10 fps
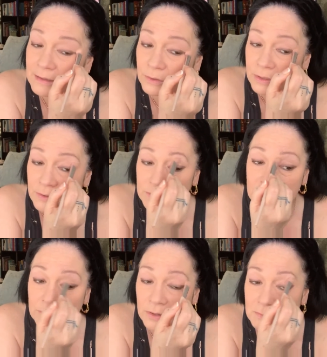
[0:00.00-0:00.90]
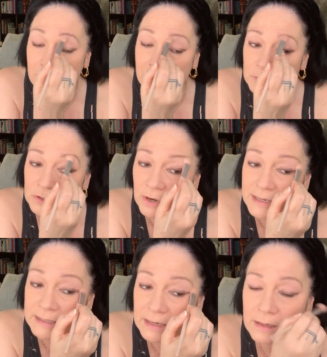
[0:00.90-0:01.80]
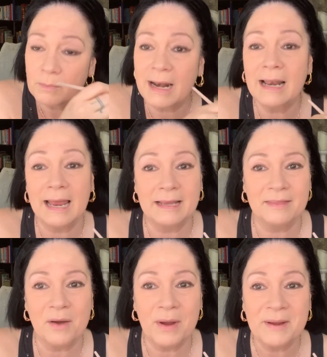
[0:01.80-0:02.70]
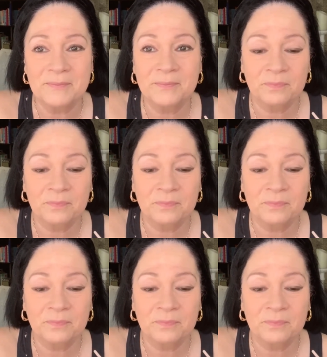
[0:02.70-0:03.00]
Who knows, who knows? Maybe I'm just crazy, but I like it that way.